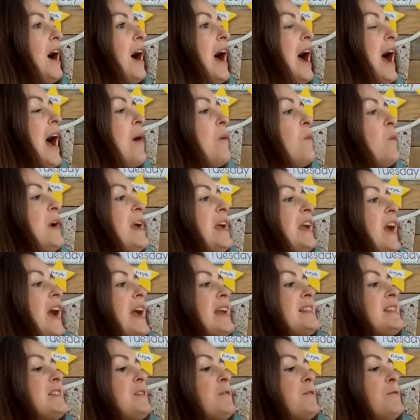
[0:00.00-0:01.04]
And we're
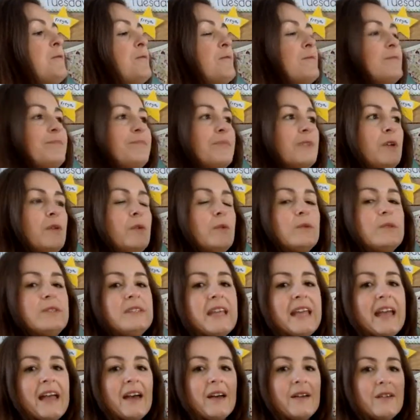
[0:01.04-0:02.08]
going to, oh
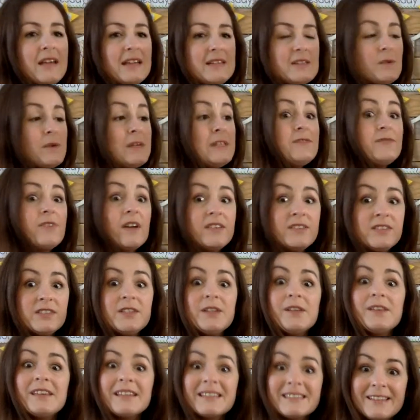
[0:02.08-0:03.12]
dear, it's always fun to
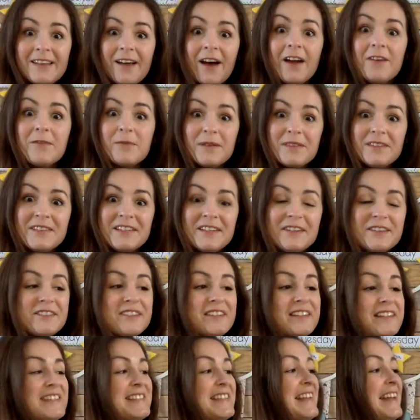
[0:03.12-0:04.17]
do things live with
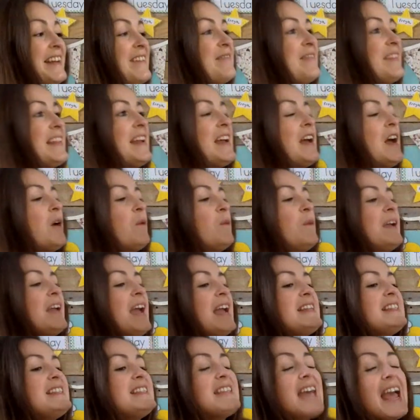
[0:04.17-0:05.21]
children, isn't it? We're
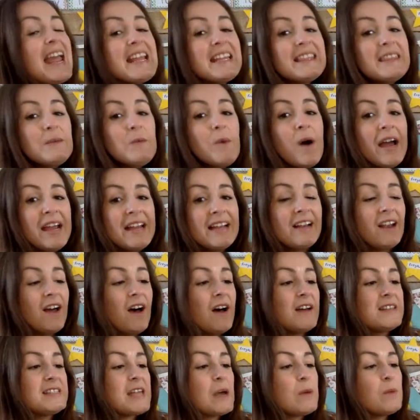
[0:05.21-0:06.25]
going to take the wine
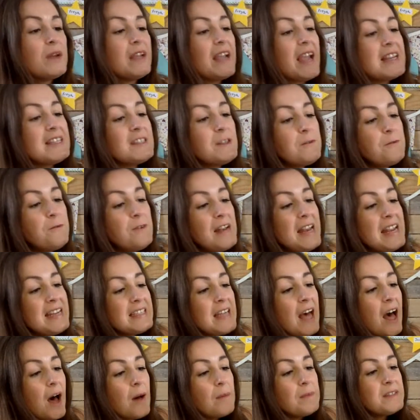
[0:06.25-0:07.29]
glass and we're going to fill it
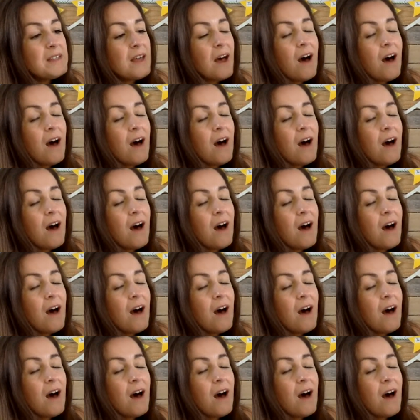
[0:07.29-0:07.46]
up to